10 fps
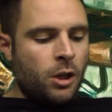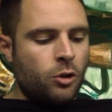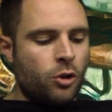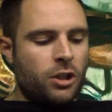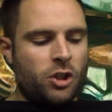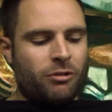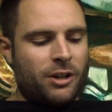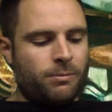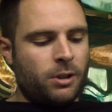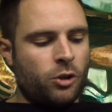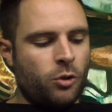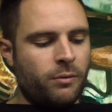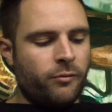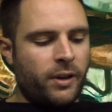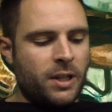Use this stratagem in your
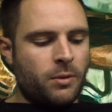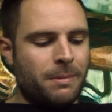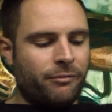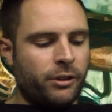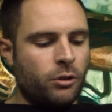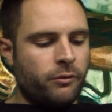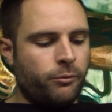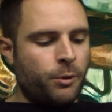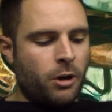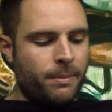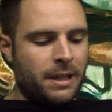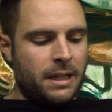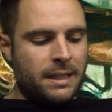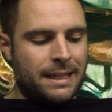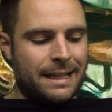shooting phase when a Mefrit unit from your army
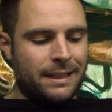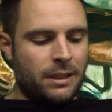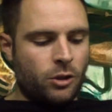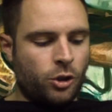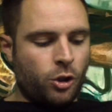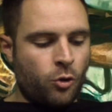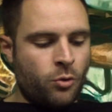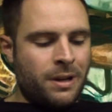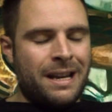is selected to shoot.